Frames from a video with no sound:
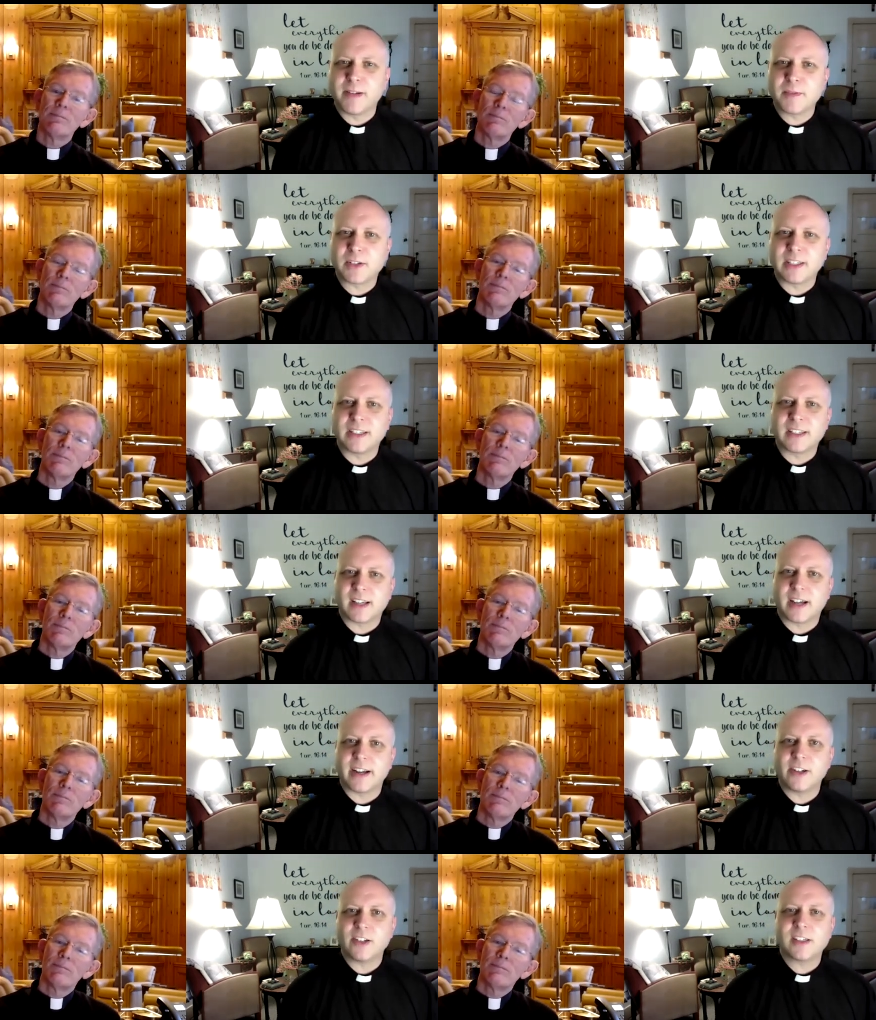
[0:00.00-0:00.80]
Speaker 1: and
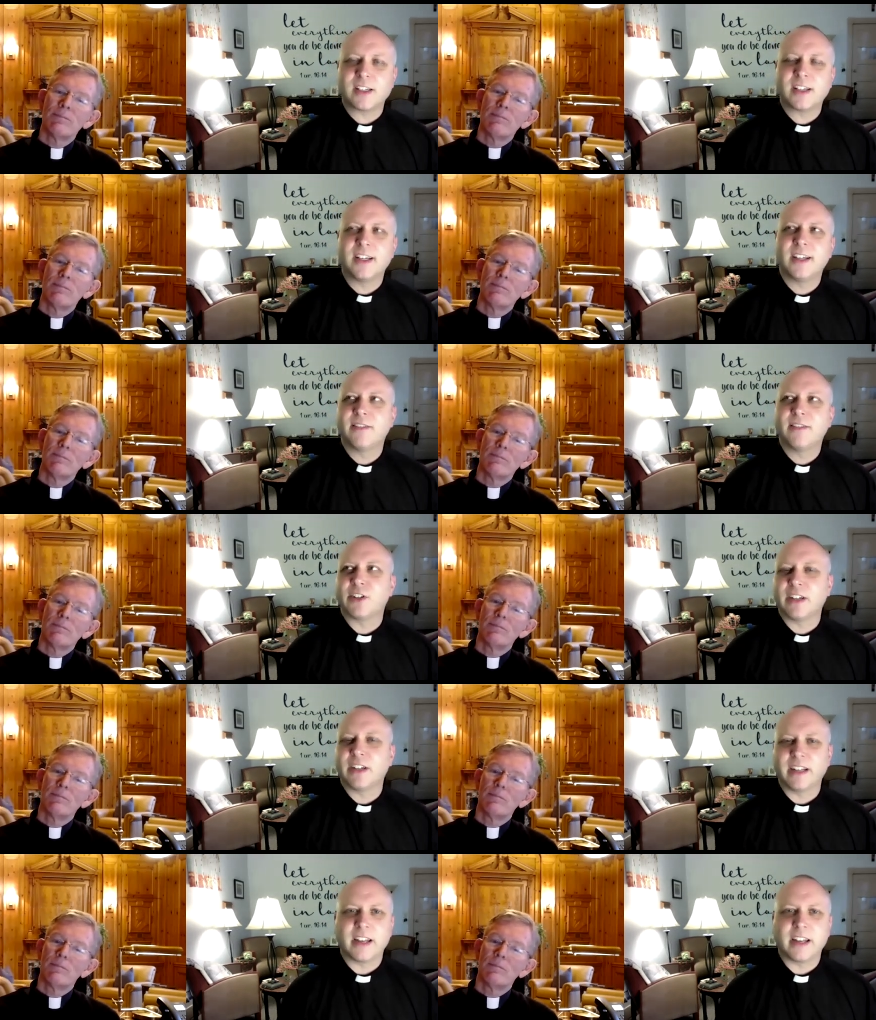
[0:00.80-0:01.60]
desires,
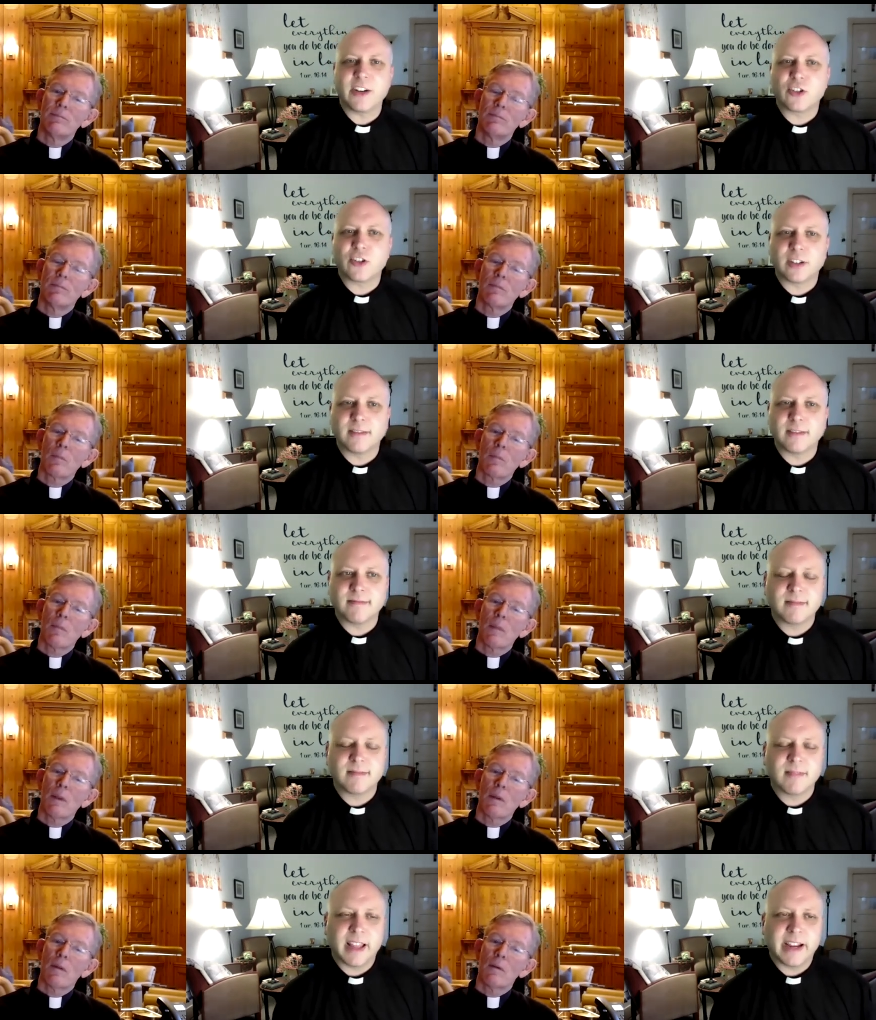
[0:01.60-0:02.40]
very Ignatian
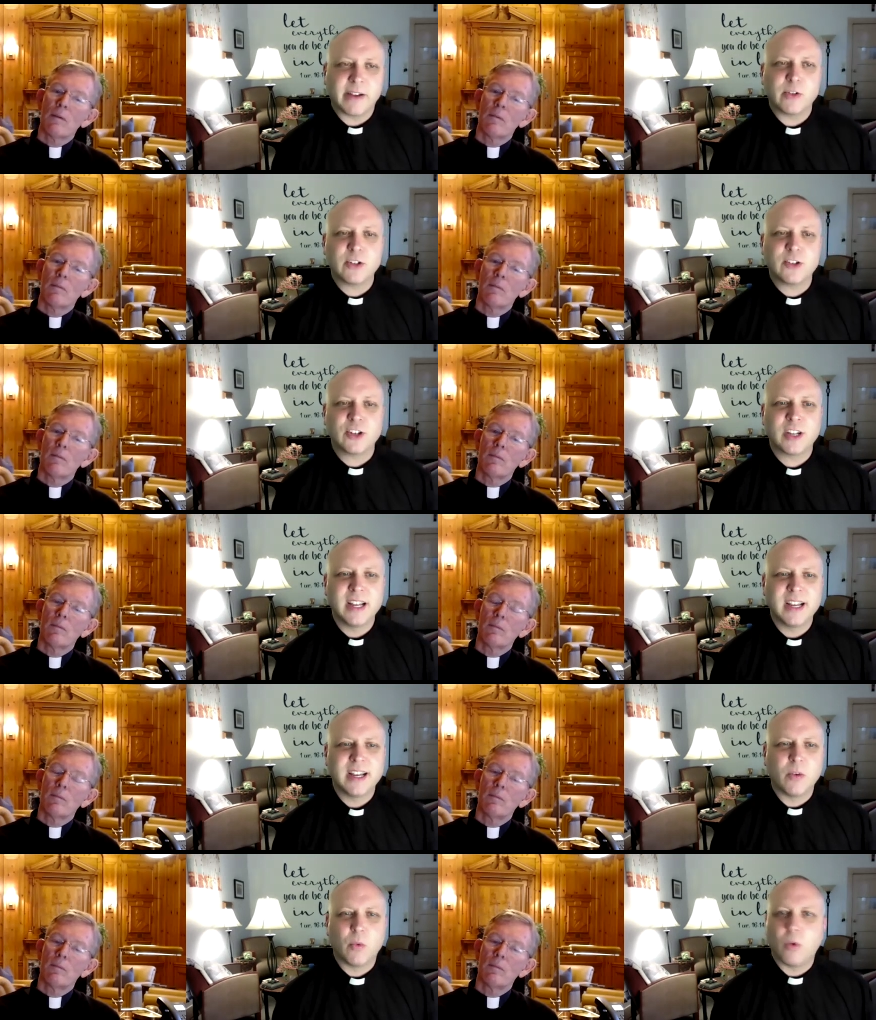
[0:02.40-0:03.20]
language.
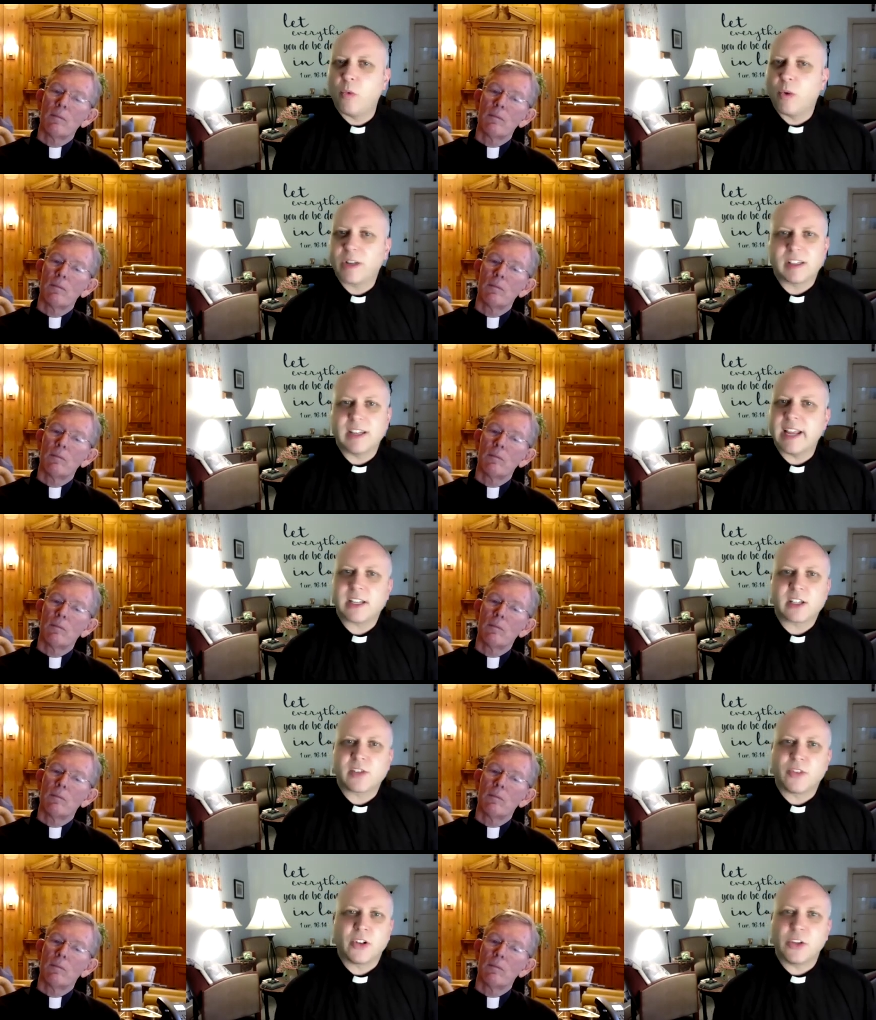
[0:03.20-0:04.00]
What's next
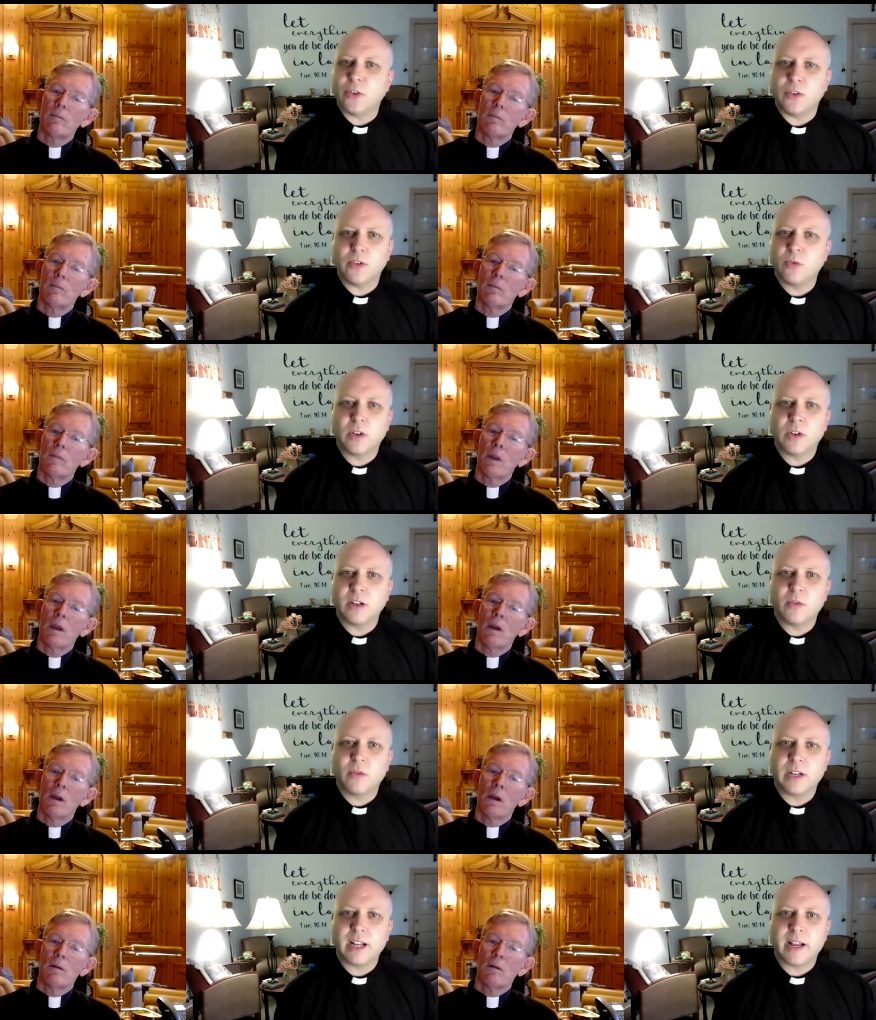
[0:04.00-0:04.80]
for you? What,
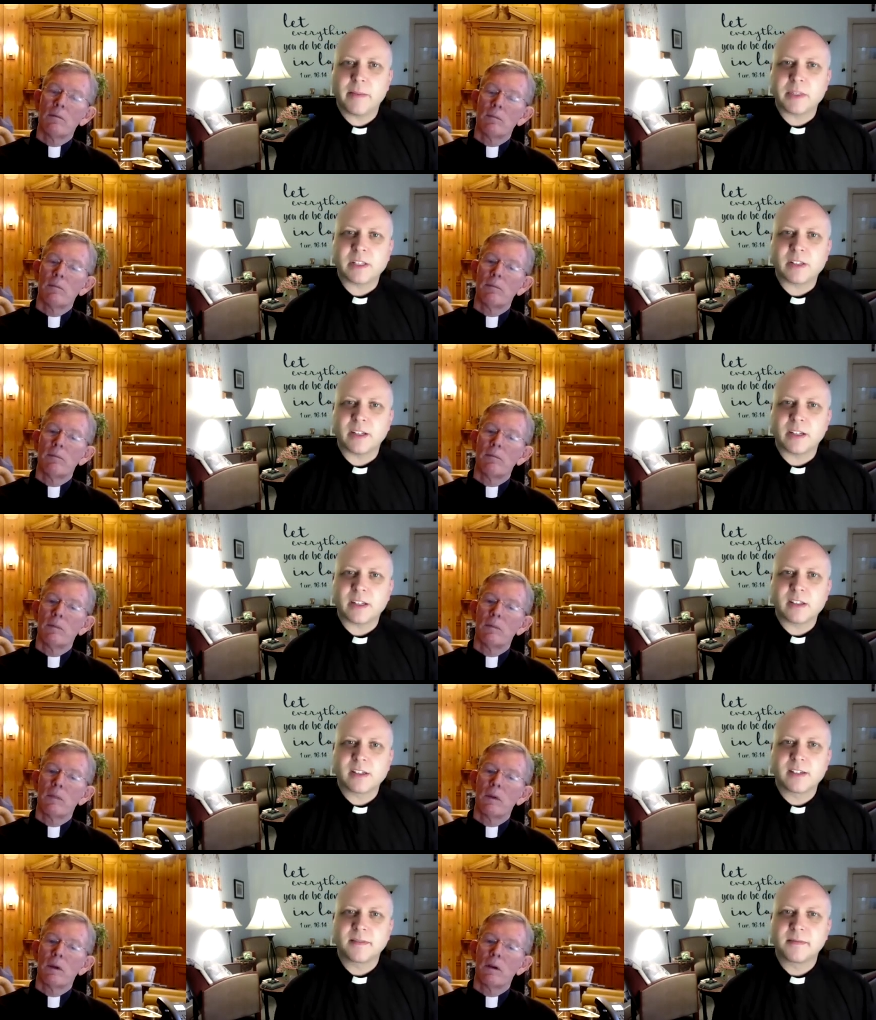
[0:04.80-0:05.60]
what happens
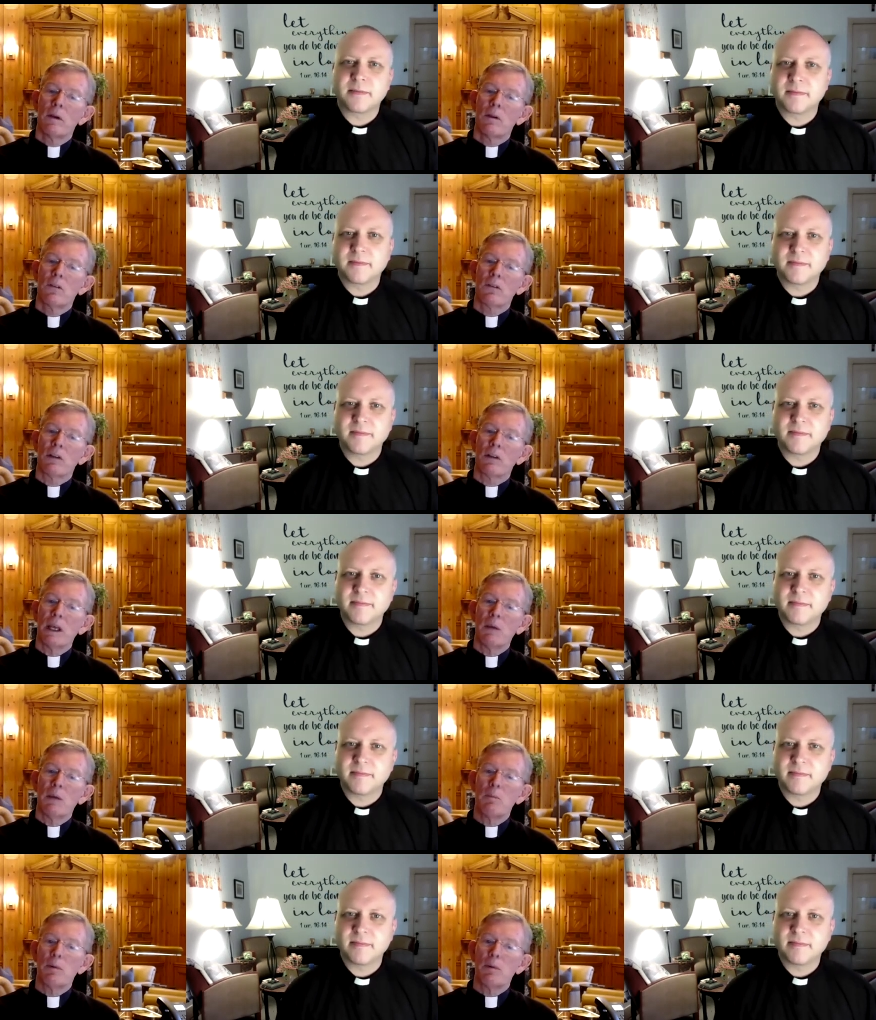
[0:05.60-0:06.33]
next?
Speaker 2: Sleep.